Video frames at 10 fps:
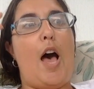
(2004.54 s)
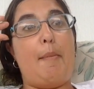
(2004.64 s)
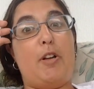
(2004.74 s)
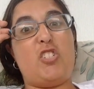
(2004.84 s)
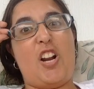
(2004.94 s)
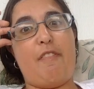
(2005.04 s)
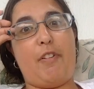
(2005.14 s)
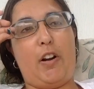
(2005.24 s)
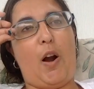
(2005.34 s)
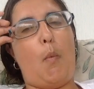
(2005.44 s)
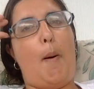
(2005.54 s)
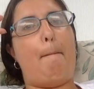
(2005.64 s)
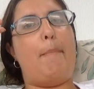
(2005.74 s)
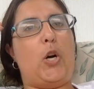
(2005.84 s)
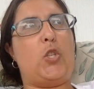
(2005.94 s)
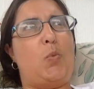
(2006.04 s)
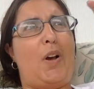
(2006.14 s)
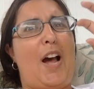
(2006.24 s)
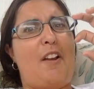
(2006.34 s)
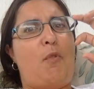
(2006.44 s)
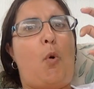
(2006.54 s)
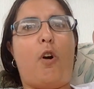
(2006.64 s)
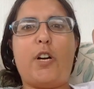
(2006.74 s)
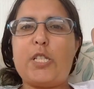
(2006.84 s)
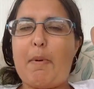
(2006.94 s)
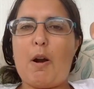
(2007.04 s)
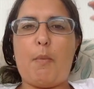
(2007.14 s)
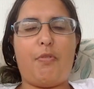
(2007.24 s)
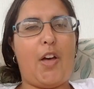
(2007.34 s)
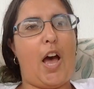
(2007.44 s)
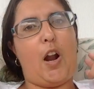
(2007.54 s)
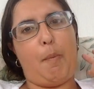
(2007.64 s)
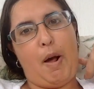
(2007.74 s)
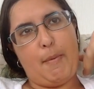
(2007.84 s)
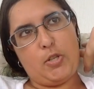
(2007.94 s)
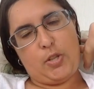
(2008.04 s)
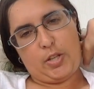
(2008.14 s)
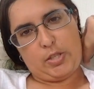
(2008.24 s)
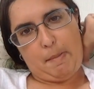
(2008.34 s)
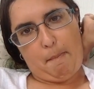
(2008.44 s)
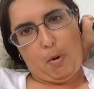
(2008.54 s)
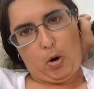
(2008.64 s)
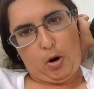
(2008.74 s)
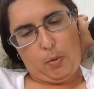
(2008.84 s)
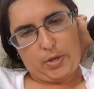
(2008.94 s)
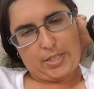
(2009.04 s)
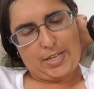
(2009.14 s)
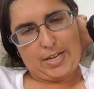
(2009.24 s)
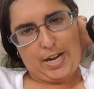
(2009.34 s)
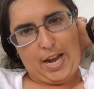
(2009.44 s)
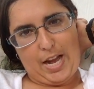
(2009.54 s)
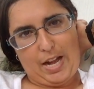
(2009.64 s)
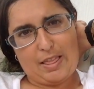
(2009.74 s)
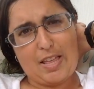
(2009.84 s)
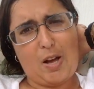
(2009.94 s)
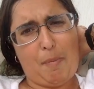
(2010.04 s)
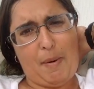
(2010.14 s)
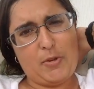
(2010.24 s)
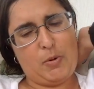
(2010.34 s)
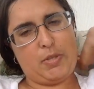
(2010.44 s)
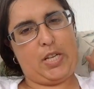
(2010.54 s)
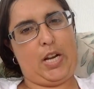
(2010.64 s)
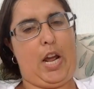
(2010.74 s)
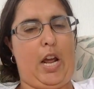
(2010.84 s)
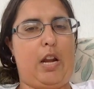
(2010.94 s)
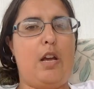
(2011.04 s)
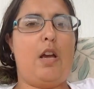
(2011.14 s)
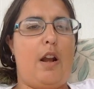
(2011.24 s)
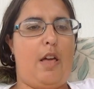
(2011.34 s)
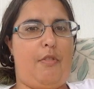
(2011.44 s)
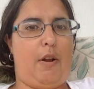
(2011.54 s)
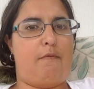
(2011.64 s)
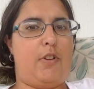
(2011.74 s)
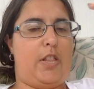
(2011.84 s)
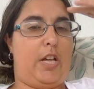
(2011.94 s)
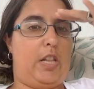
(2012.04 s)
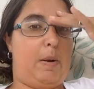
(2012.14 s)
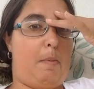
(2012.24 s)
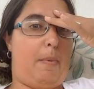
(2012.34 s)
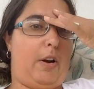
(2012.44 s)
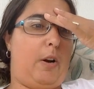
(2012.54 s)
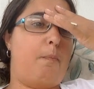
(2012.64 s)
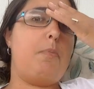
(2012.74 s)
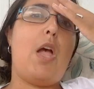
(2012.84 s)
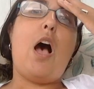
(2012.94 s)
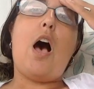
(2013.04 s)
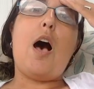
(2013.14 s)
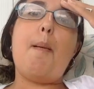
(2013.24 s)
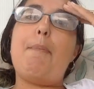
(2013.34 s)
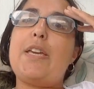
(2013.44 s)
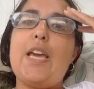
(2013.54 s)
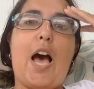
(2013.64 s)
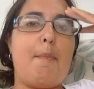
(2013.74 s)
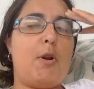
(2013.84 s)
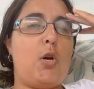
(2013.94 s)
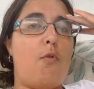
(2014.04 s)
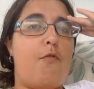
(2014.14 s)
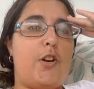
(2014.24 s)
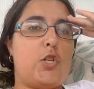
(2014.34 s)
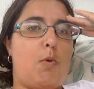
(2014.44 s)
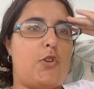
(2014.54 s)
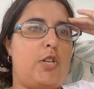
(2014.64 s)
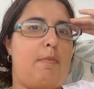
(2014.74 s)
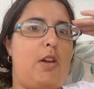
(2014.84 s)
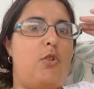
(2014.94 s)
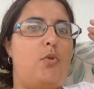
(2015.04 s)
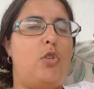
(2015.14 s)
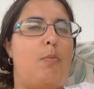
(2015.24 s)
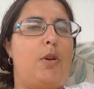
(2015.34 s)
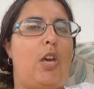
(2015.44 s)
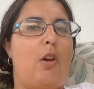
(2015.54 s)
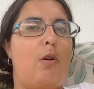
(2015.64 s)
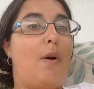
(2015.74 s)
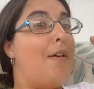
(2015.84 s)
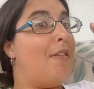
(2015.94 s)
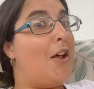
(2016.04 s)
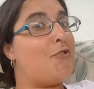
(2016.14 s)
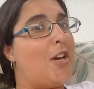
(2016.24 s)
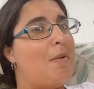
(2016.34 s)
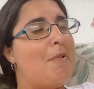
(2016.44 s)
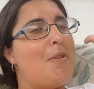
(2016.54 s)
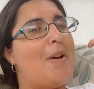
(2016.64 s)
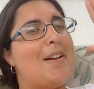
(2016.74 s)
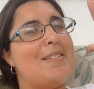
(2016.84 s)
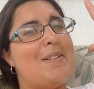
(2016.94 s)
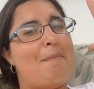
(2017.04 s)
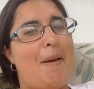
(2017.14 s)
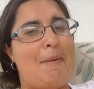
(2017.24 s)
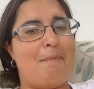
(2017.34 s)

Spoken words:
I'm going to try to figure out what books will kind of correspond with that. I'll probably do that tomorrow or tonight. I think I'll probably do it tonight now that I'm feeling a little bit better. But yeah, I'm going to go finish watching my YouTube queue and then I'll check in with you guys. Bye.